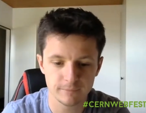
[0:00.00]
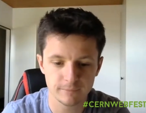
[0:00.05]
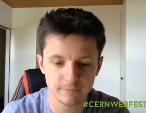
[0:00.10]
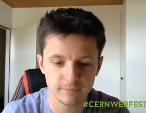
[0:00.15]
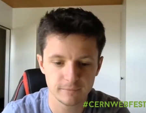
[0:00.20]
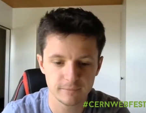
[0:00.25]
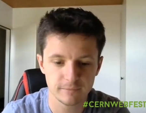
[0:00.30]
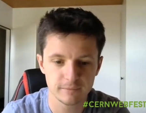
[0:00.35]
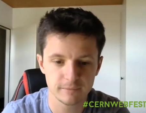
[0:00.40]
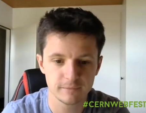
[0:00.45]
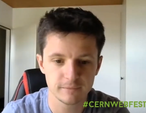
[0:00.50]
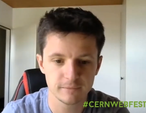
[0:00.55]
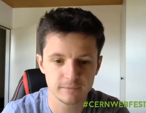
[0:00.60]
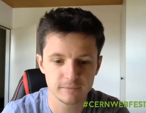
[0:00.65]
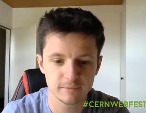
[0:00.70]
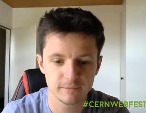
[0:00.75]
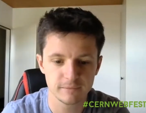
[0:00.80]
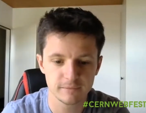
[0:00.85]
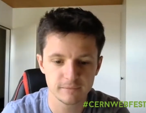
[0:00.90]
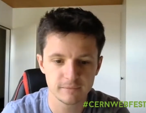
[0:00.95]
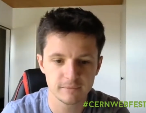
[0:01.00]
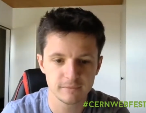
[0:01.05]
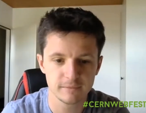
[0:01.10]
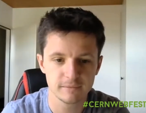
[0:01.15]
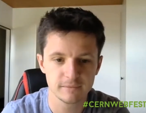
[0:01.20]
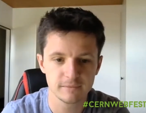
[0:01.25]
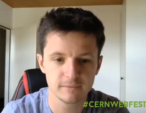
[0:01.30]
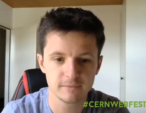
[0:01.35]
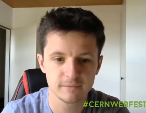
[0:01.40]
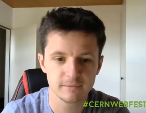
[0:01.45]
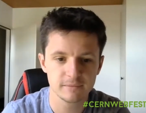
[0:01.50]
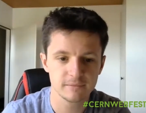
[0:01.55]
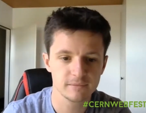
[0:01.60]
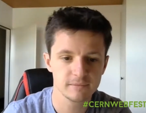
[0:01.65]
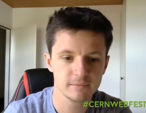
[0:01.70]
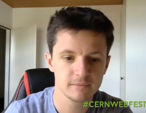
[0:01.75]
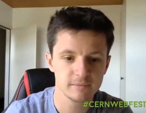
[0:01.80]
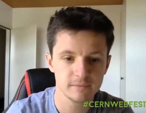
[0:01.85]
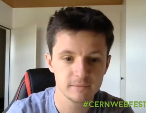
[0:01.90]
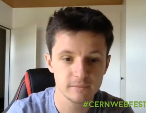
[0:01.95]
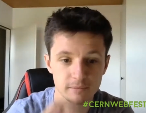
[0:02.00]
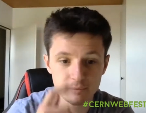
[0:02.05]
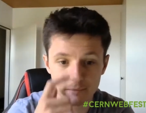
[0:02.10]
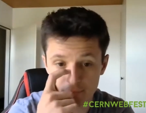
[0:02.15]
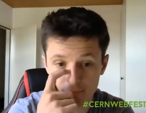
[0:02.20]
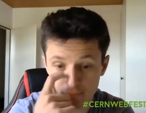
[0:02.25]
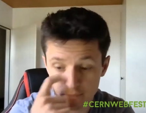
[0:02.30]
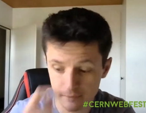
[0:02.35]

Nothing is said.